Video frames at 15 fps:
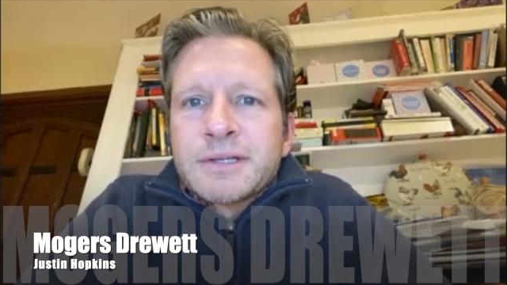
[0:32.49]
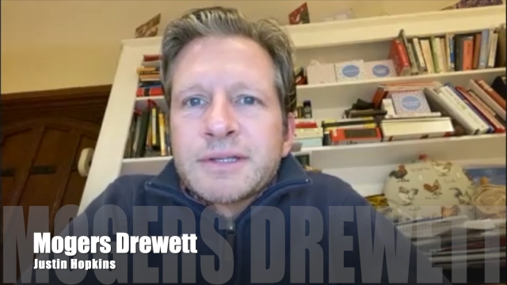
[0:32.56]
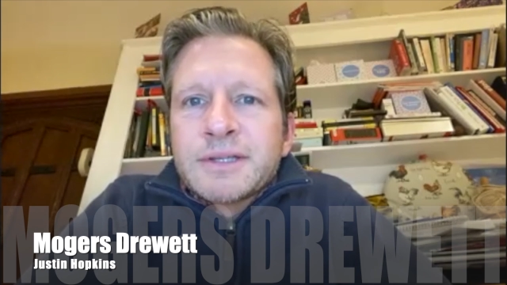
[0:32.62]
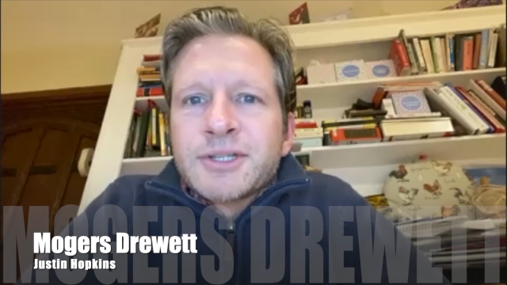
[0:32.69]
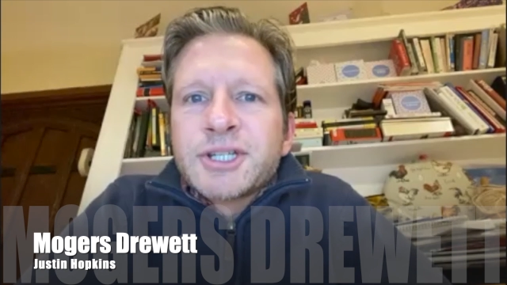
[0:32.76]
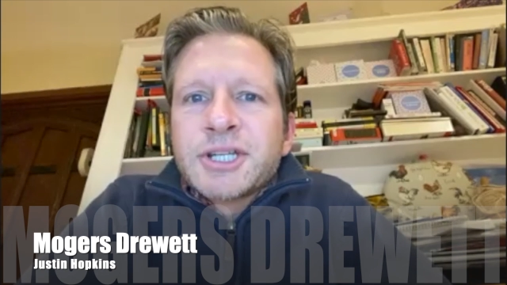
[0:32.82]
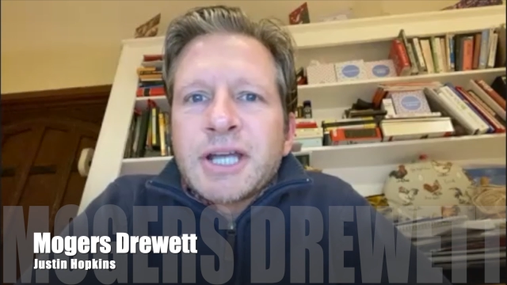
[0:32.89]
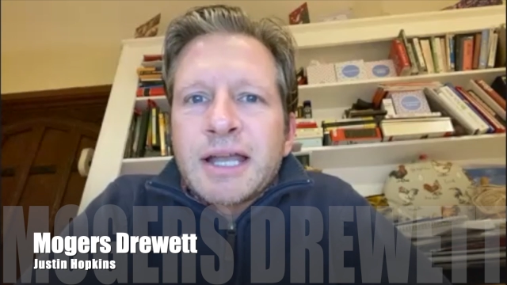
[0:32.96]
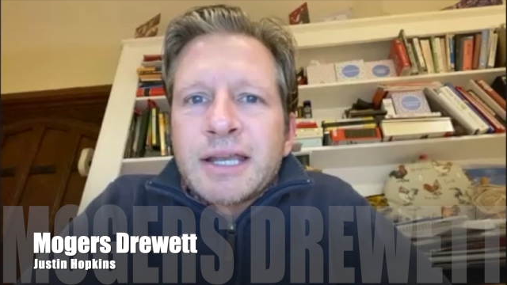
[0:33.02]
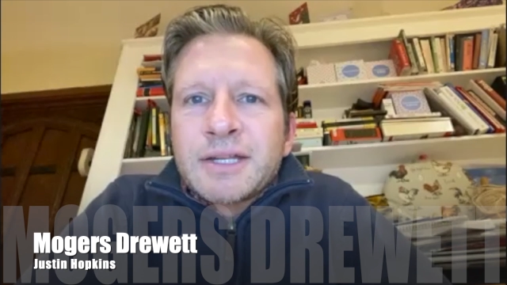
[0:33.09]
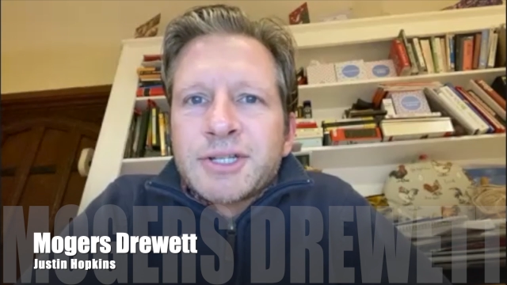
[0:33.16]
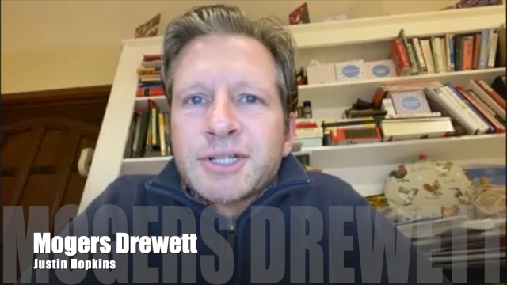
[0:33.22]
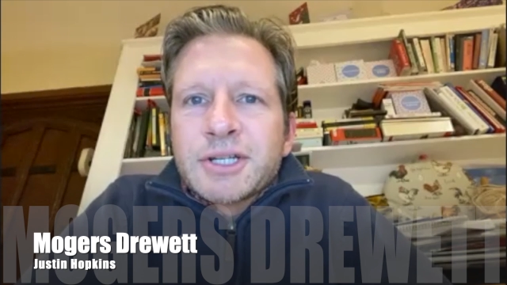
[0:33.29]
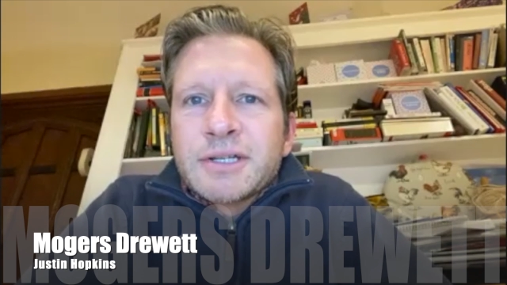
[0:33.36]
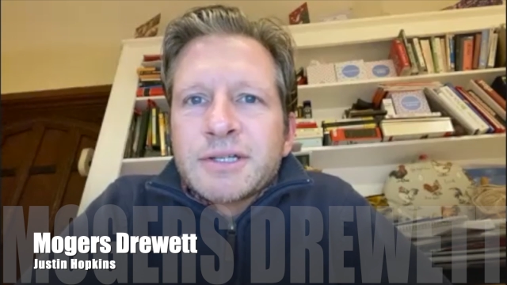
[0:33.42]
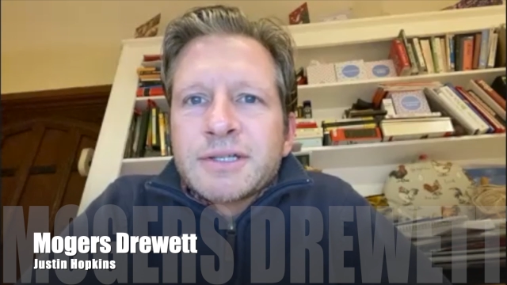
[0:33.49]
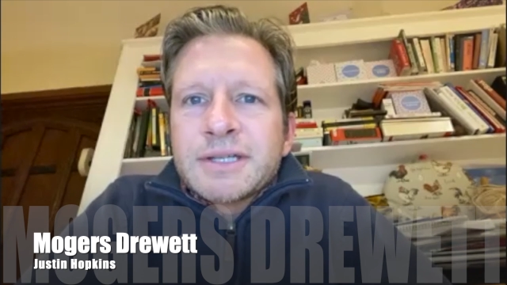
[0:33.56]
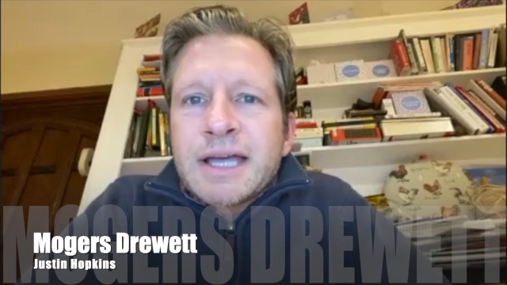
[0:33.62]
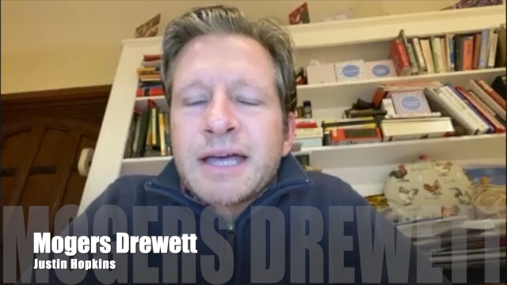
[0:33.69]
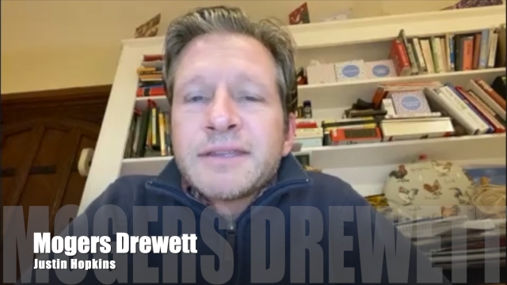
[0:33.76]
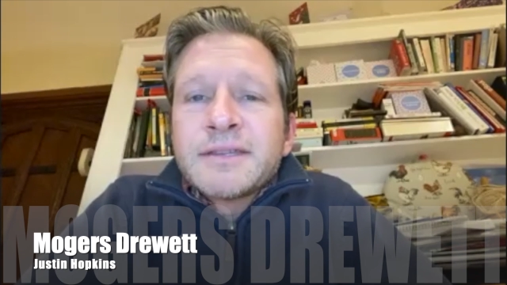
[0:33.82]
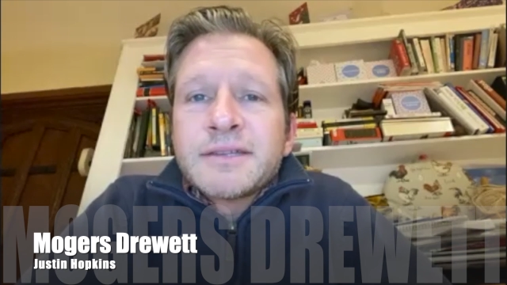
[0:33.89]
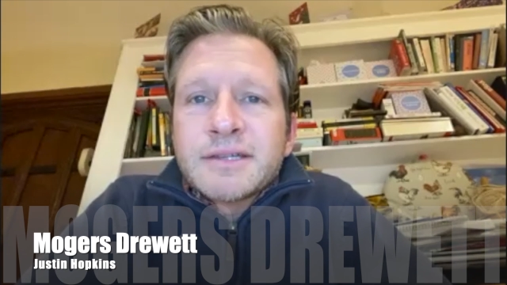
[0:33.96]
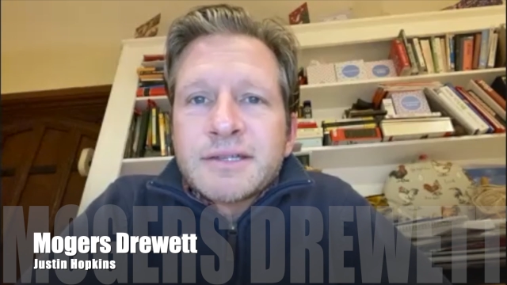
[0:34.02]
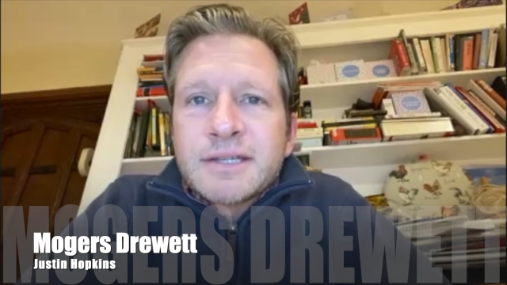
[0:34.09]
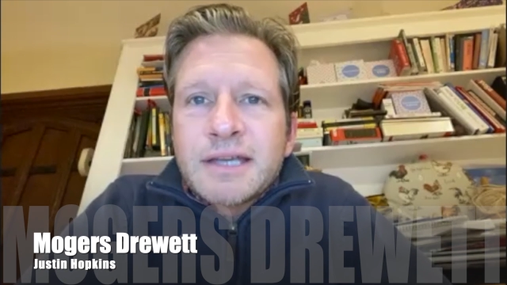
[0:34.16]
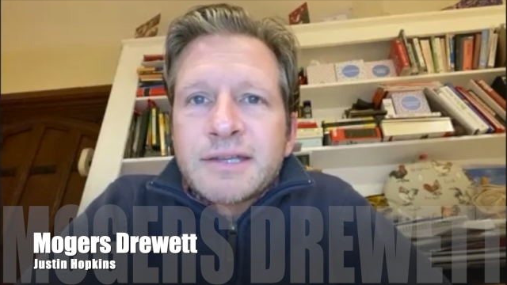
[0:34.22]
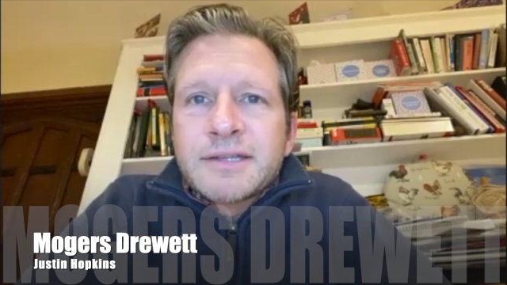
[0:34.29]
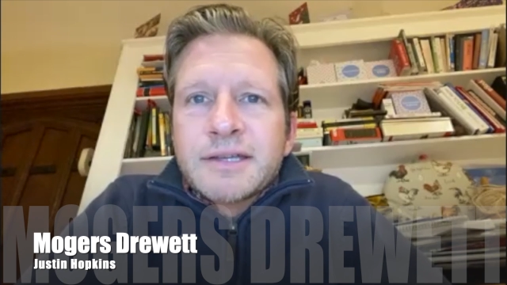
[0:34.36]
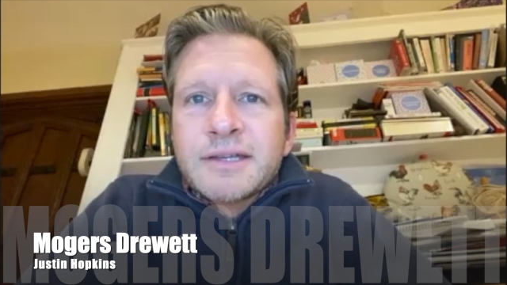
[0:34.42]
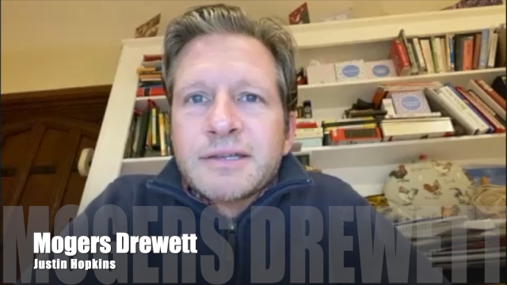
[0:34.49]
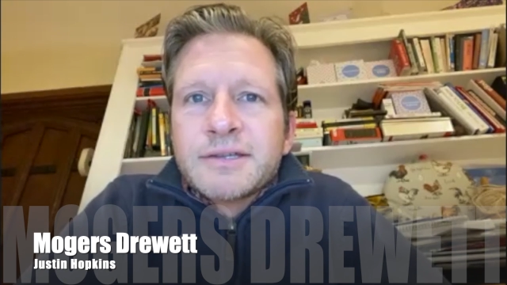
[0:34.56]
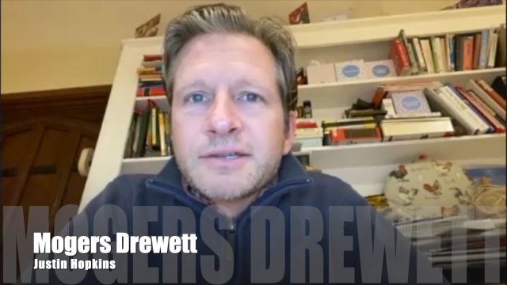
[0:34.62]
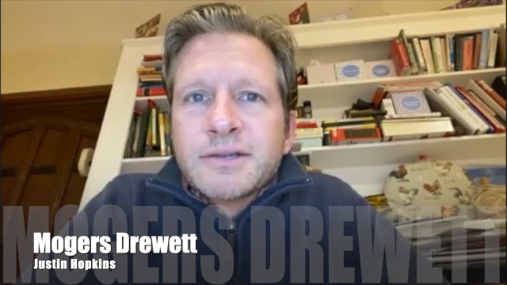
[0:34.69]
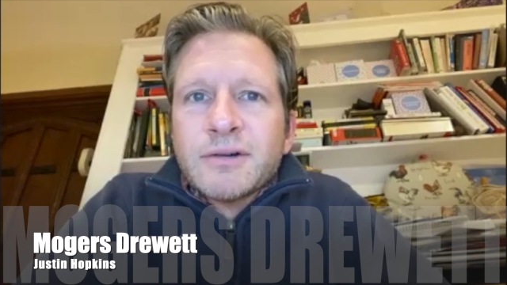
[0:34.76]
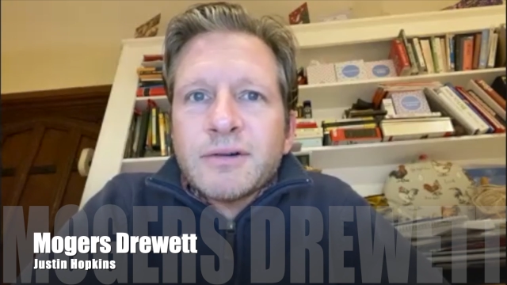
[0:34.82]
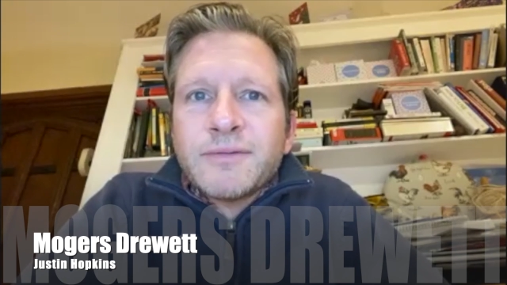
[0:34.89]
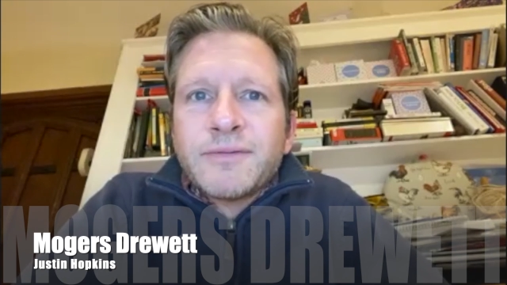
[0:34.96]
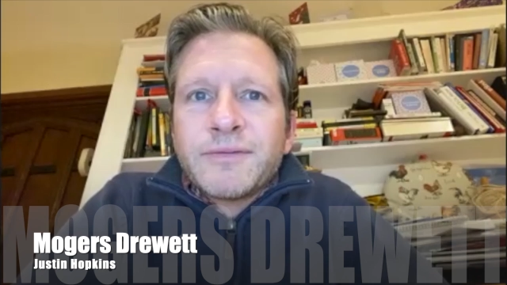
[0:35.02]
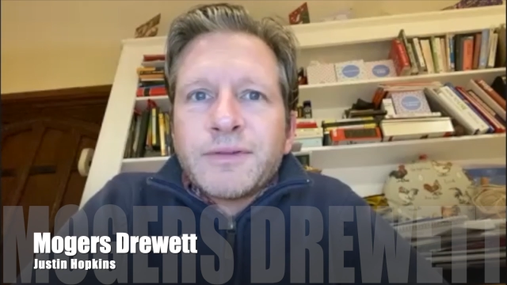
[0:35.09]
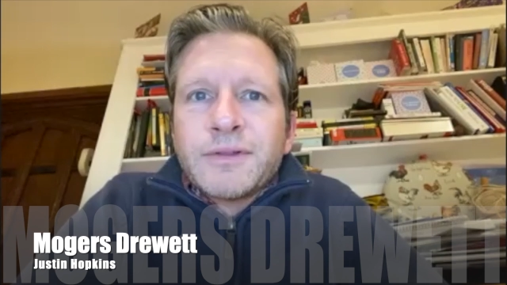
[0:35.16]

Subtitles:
the challenges, and the successes of